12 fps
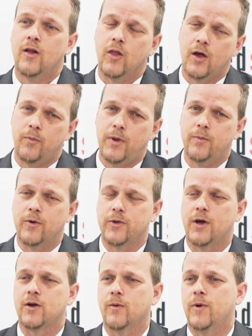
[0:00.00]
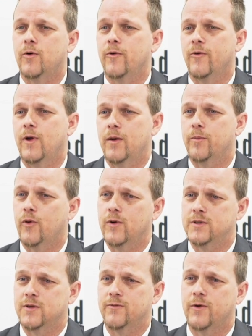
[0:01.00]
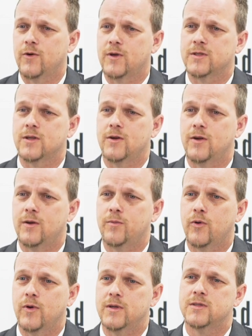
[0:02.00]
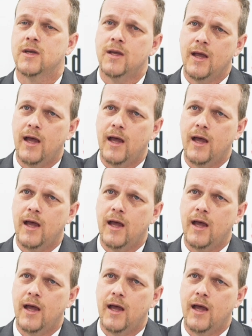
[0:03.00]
A lot of people talk about endpoints and focus on endpoints.